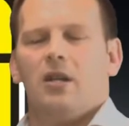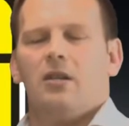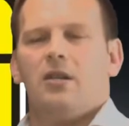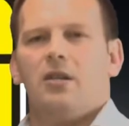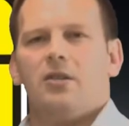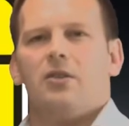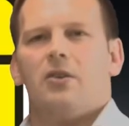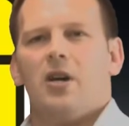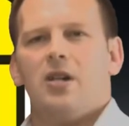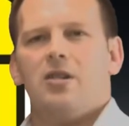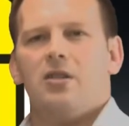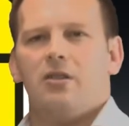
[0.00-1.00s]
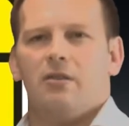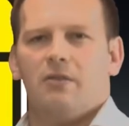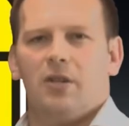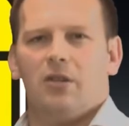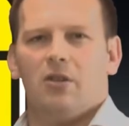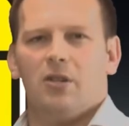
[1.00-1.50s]
the integration of
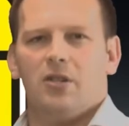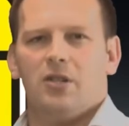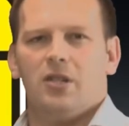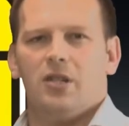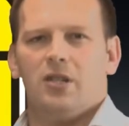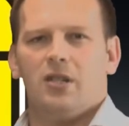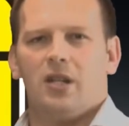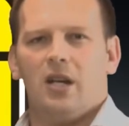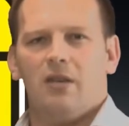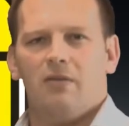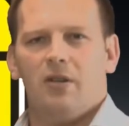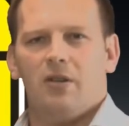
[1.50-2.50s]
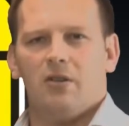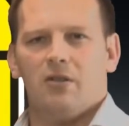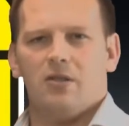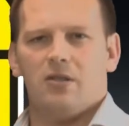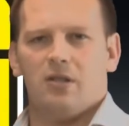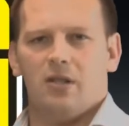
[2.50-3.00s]
technology is carefully
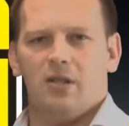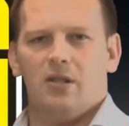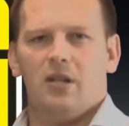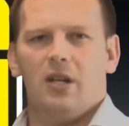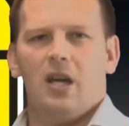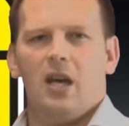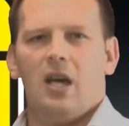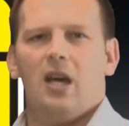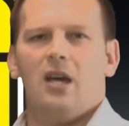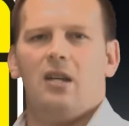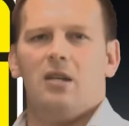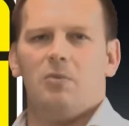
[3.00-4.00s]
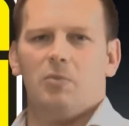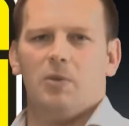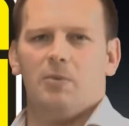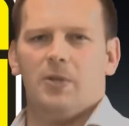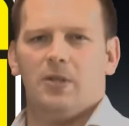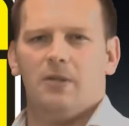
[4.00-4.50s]
considered and
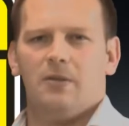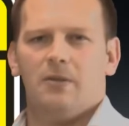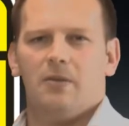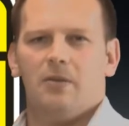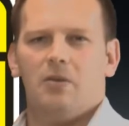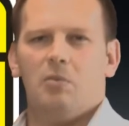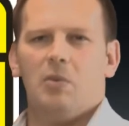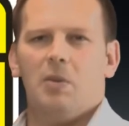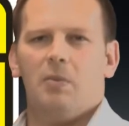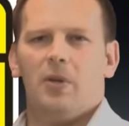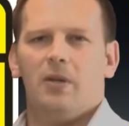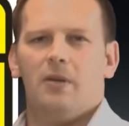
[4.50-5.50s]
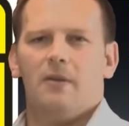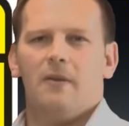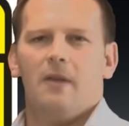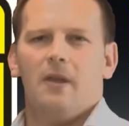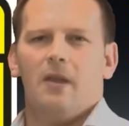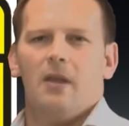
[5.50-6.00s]
implemented. Remember
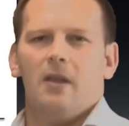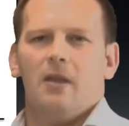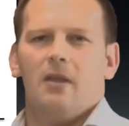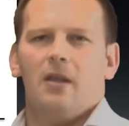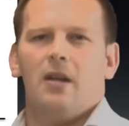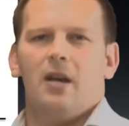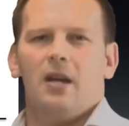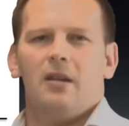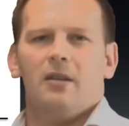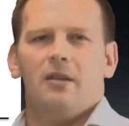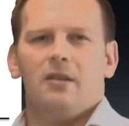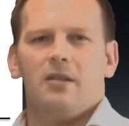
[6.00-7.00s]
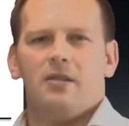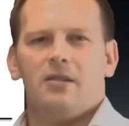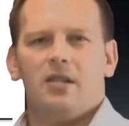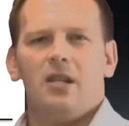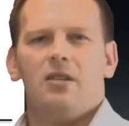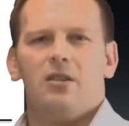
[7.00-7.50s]
that at the
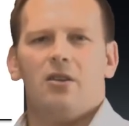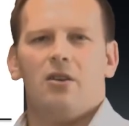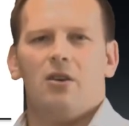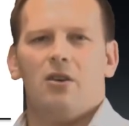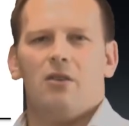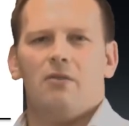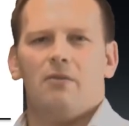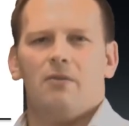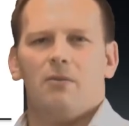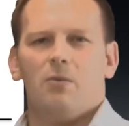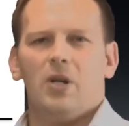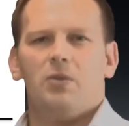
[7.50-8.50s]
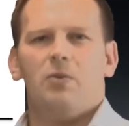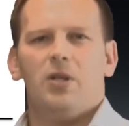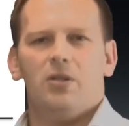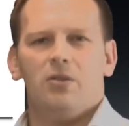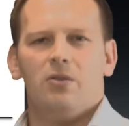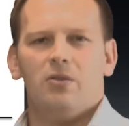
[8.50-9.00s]
center of what we
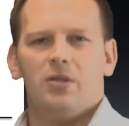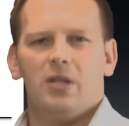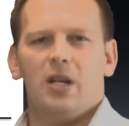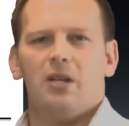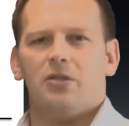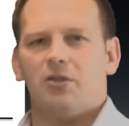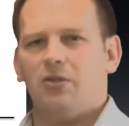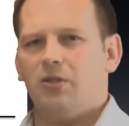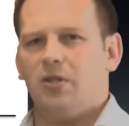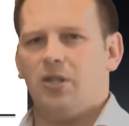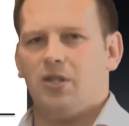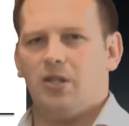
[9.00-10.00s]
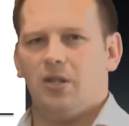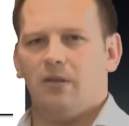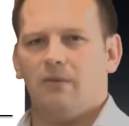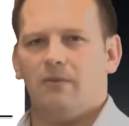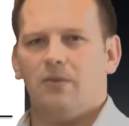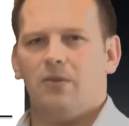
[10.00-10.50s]
do stands good teaching.
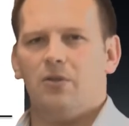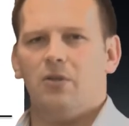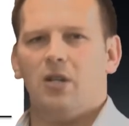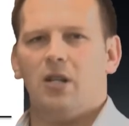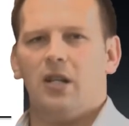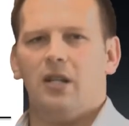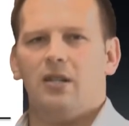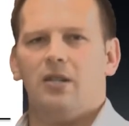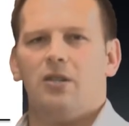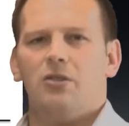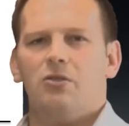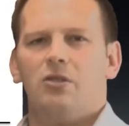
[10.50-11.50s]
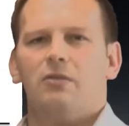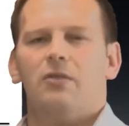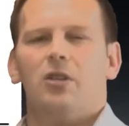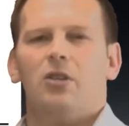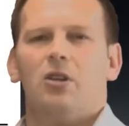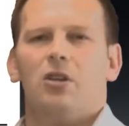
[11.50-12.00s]
Do not let the use of
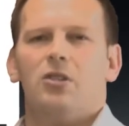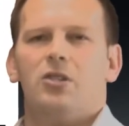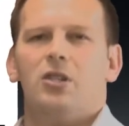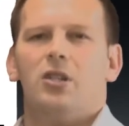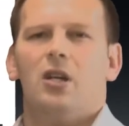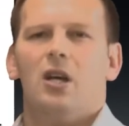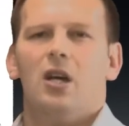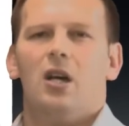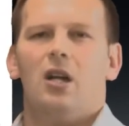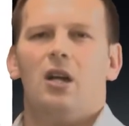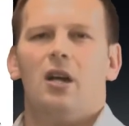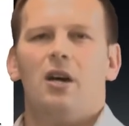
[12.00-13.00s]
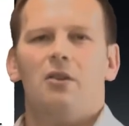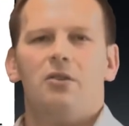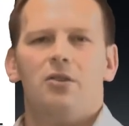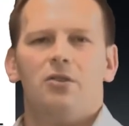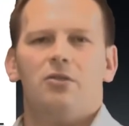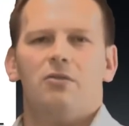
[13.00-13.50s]
technology allow
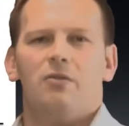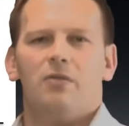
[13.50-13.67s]
you to